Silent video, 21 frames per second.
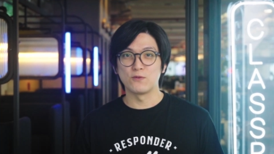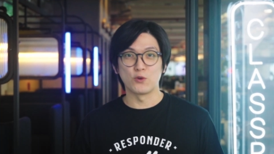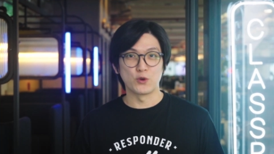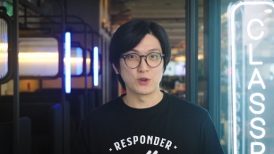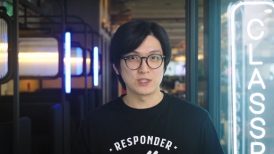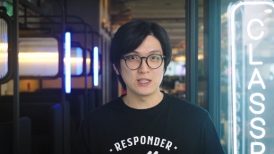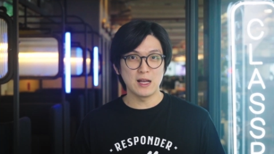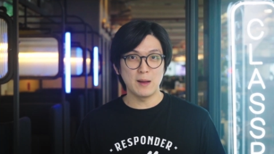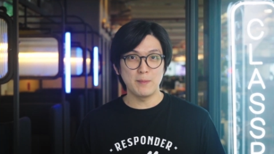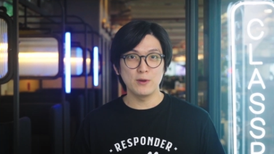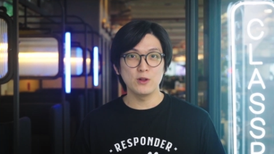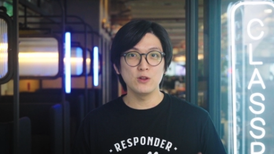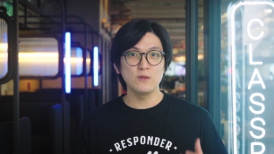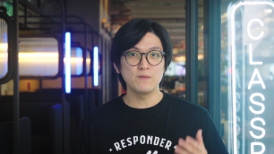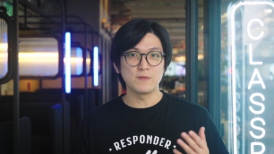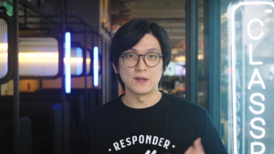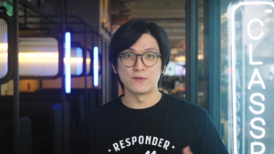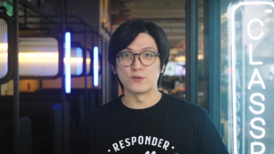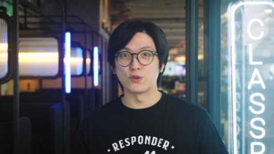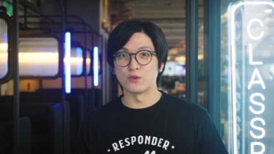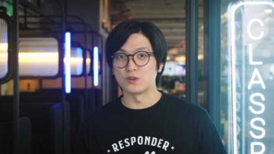For example,
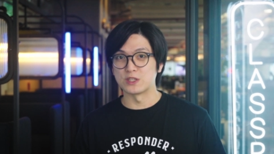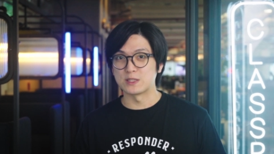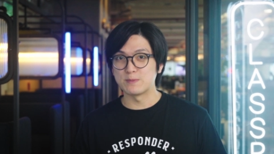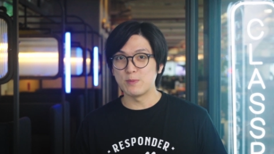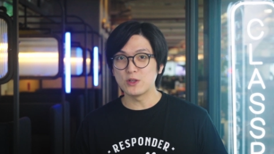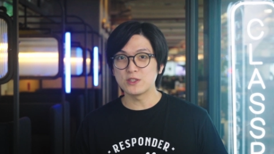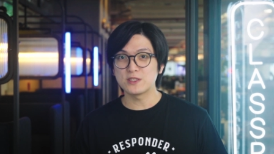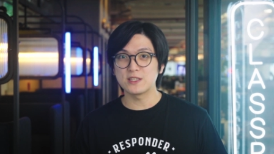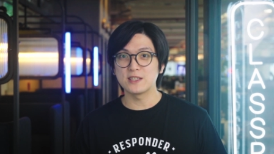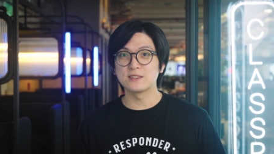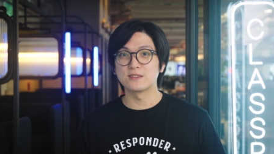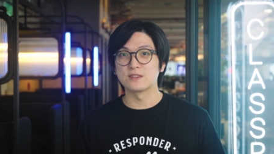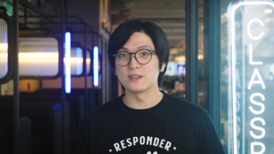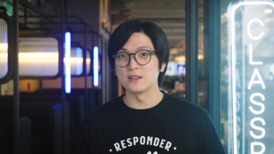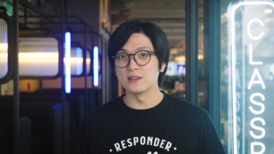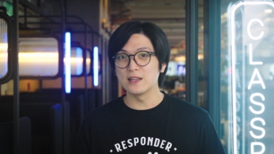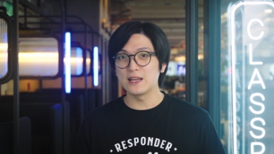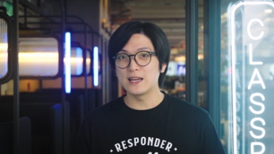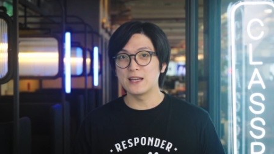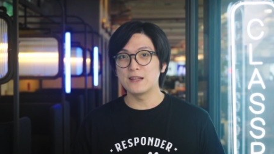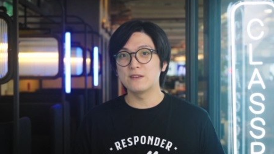if your response is
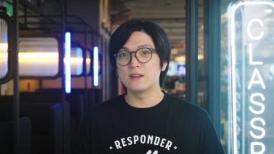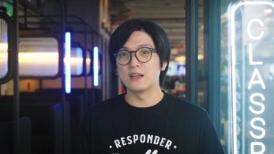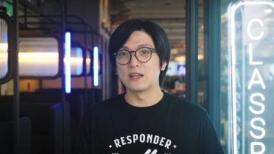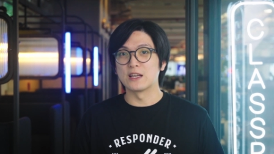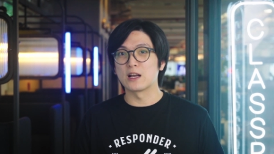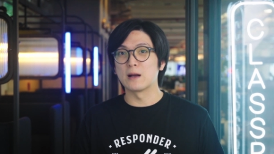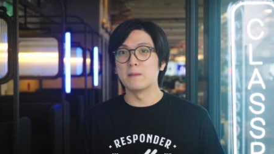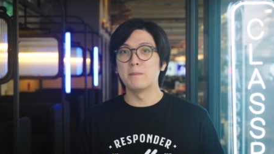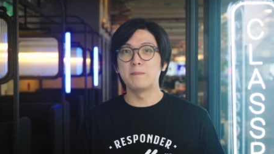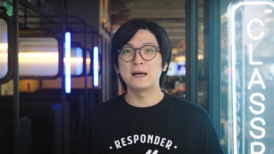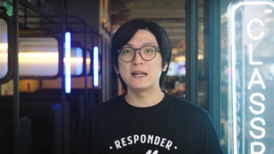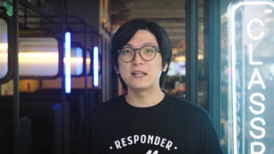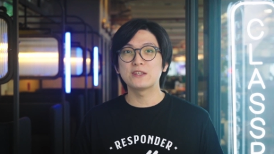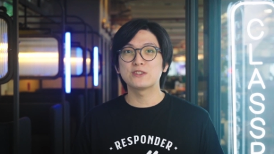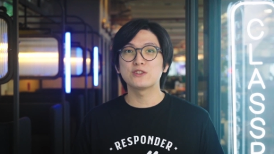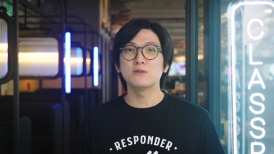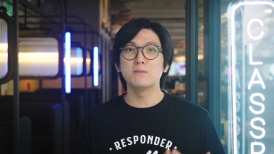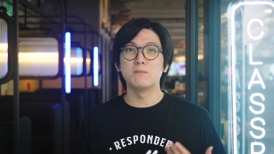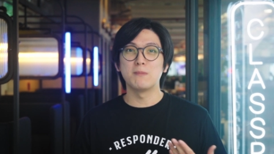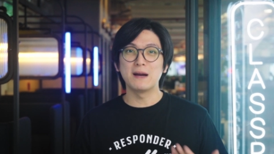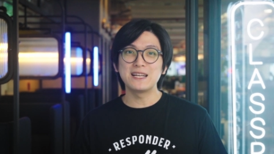delayed, a
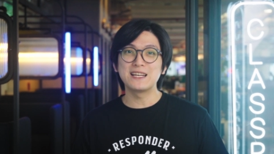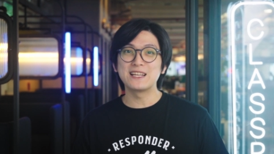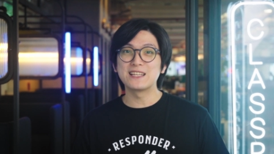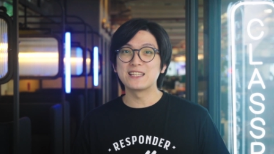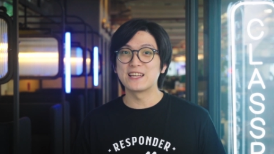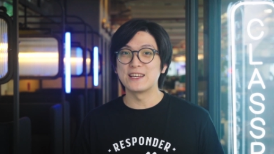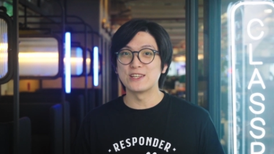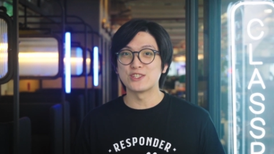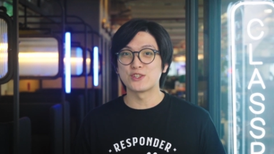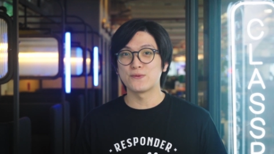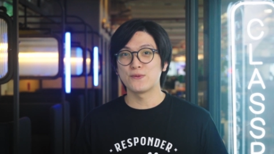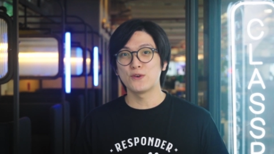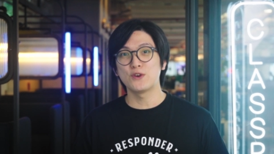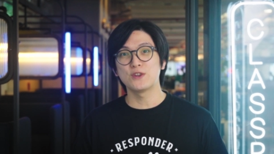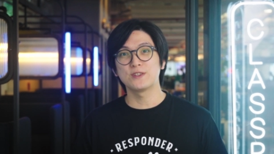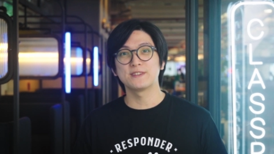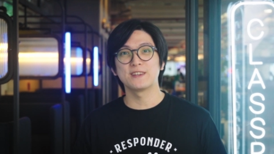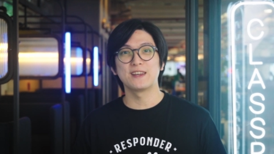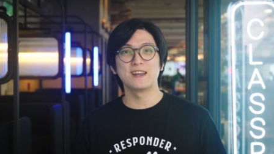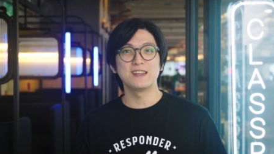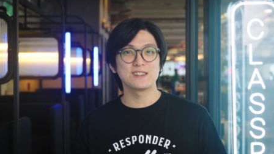competitor might engage
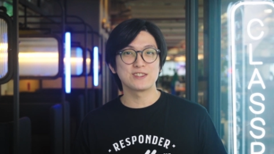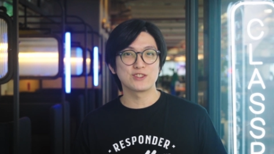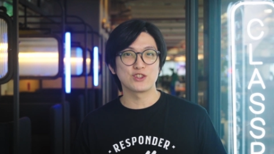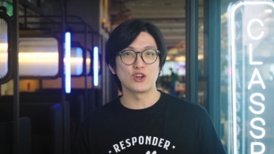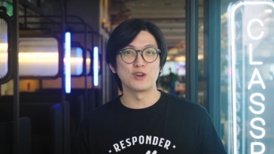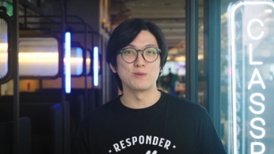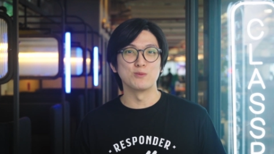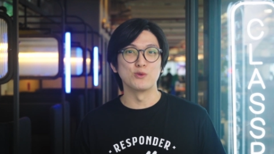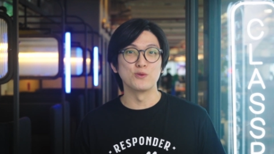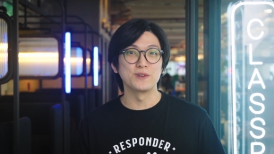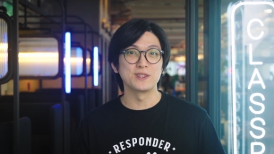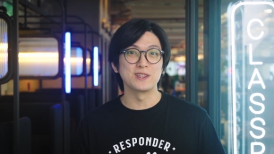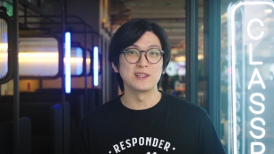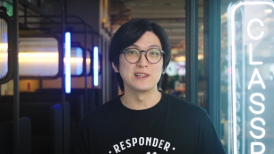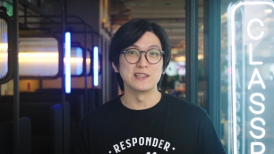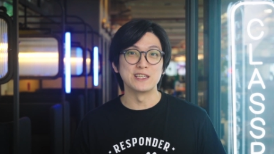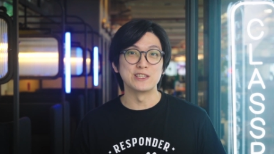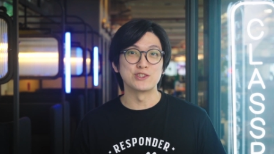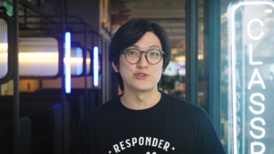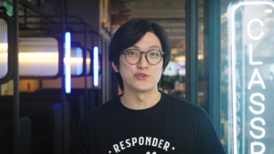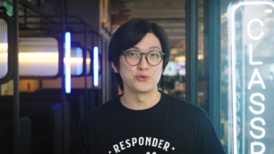first and start moving the
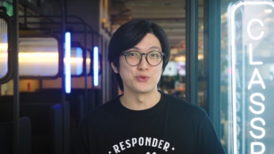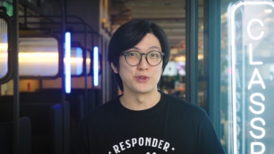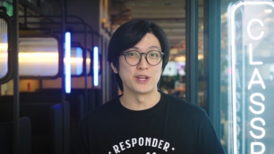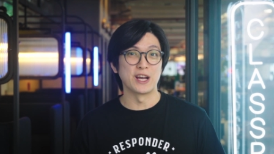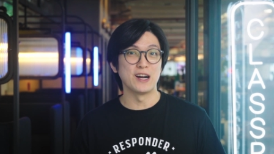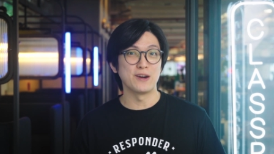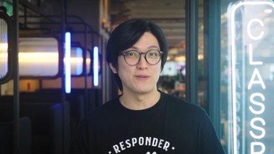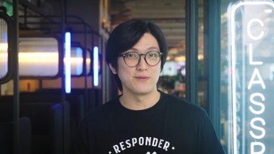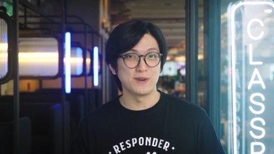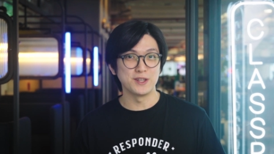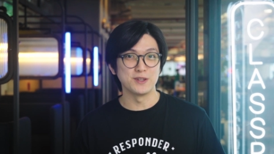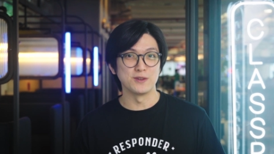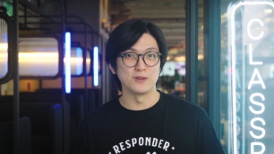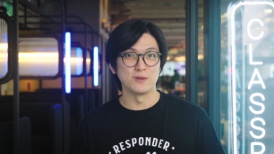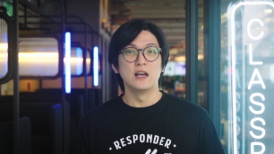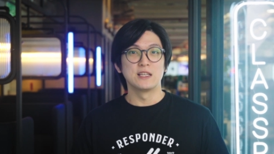lead through their funnel.